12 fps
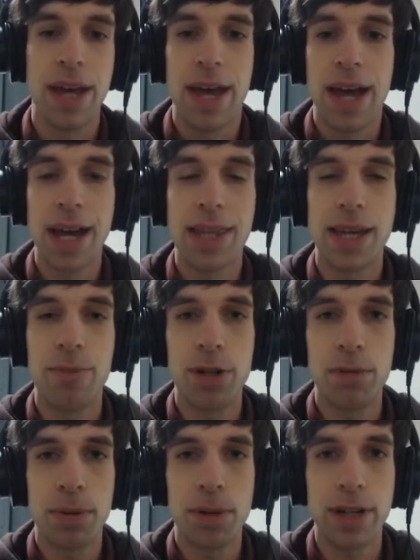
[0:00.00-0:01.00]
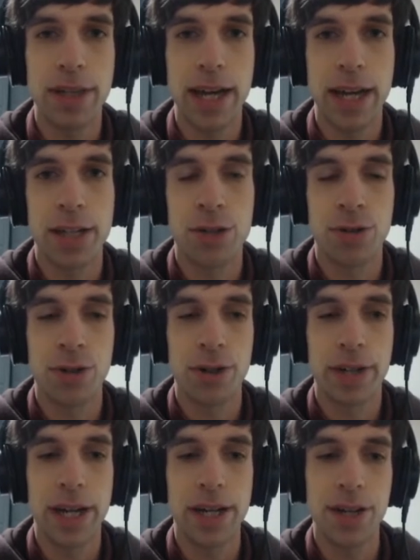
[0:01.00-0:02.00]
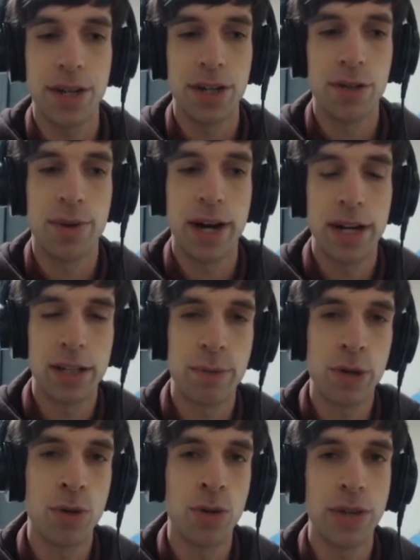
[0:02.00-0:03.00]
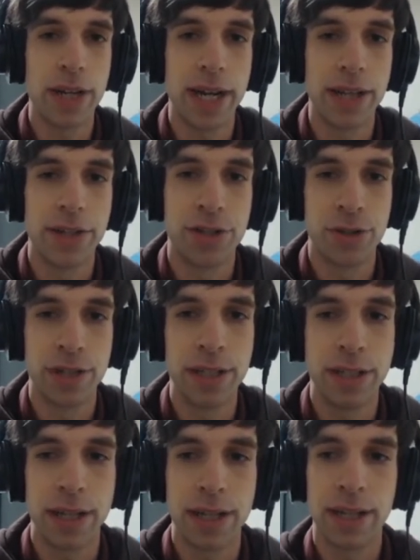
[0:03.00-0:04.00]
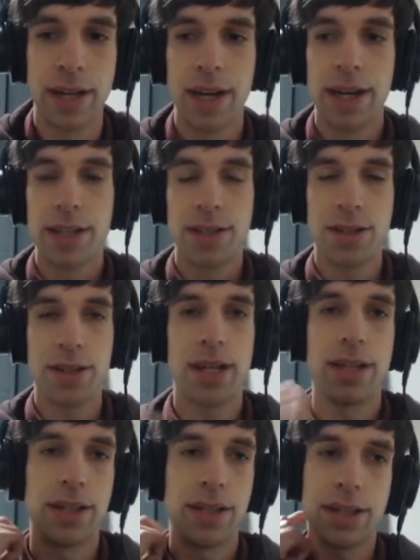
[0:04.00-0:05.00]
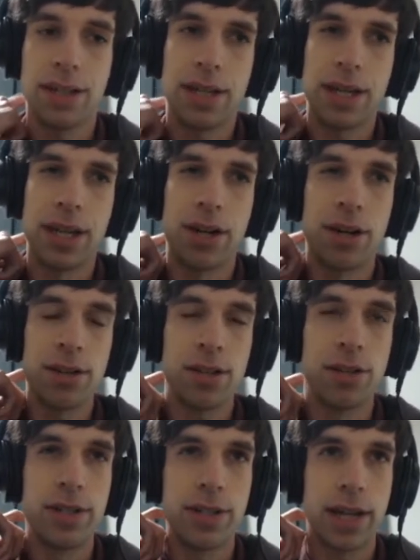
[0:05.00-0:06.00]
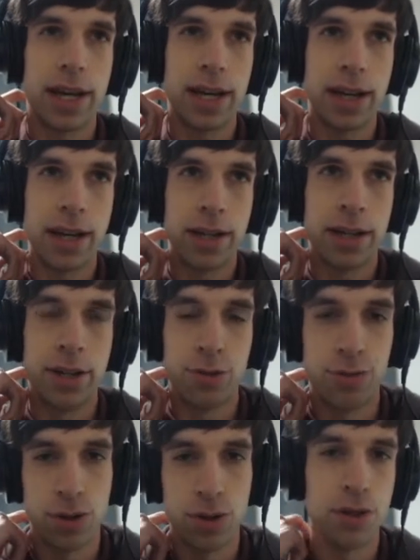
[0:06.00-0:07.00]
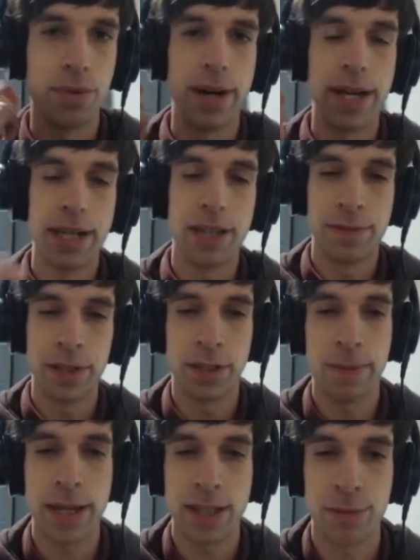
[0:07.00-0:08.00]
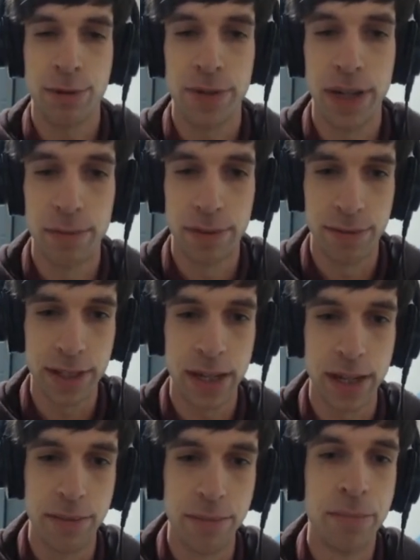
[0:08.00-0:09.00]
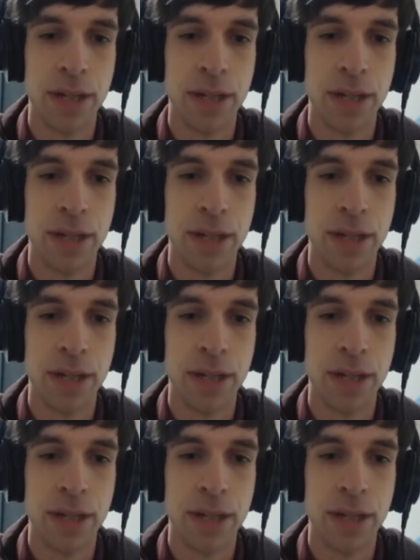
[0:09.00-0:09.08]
And then when you plug that controller in, you want to just be holding on the joystick so that it also is like gonna roll away on the first possible frame every time.